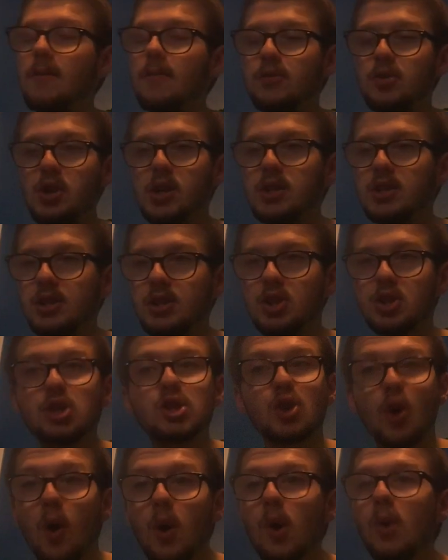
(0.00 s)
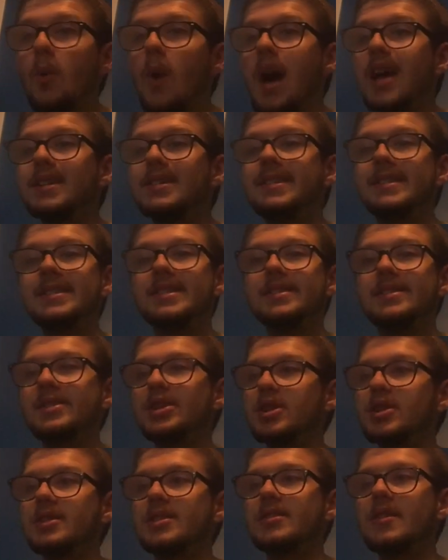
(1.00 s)
just story-wise. He's
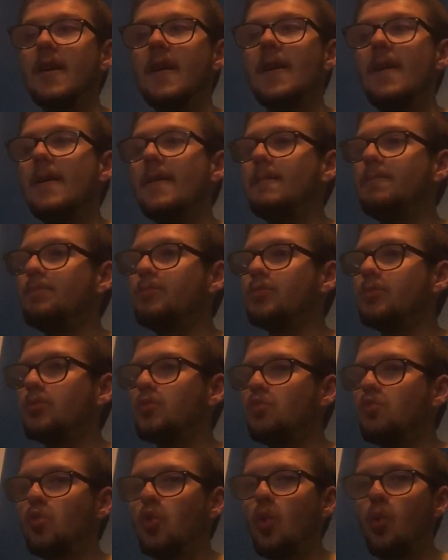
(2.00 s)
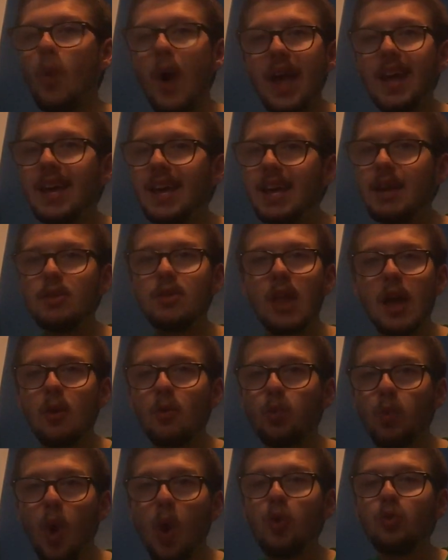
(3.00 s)
just the way they
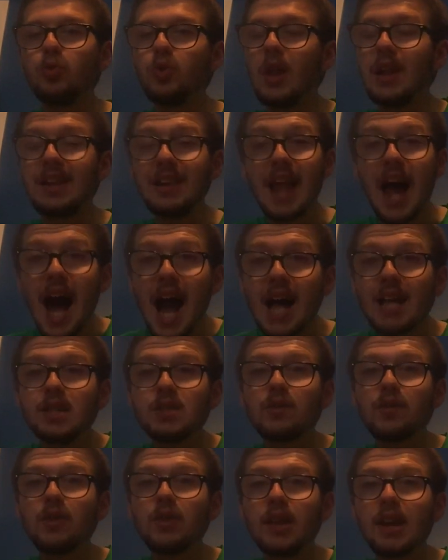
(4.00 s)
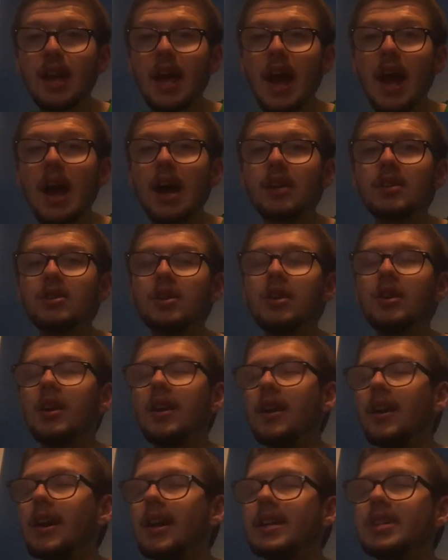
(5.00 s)
wrote the lines for the
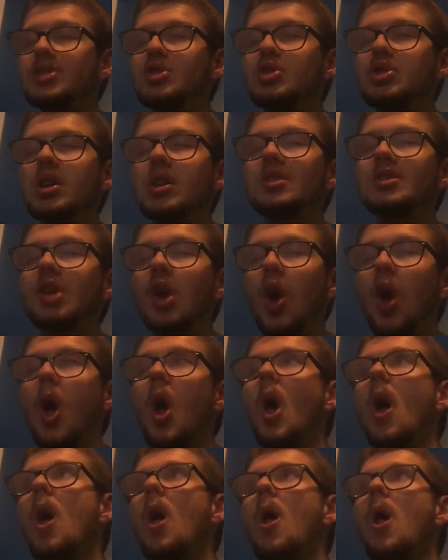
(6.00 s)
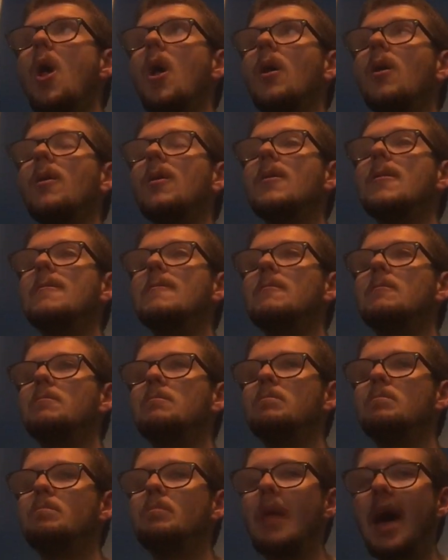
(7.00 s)
character. It's just all
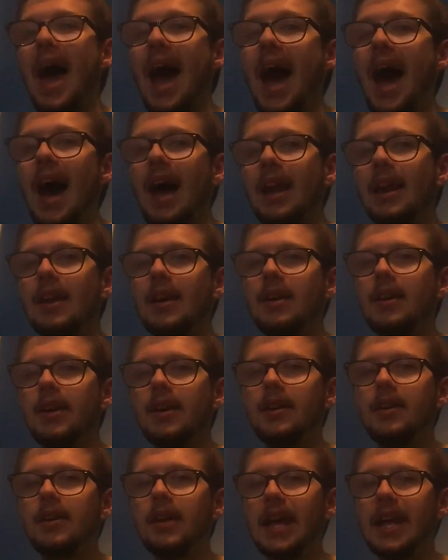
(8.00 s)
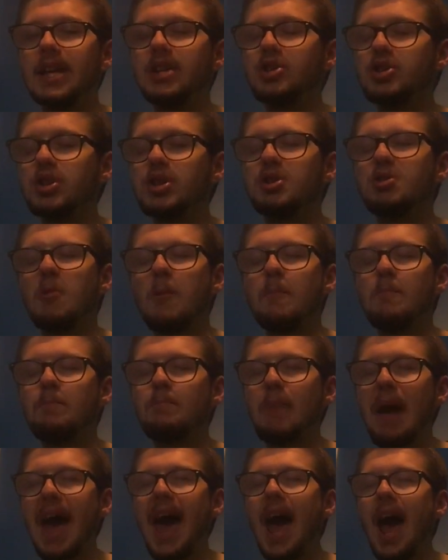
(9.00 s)
bad. It's just
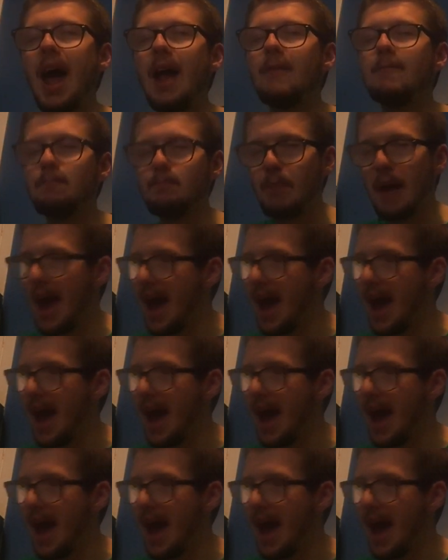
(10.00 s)
bad.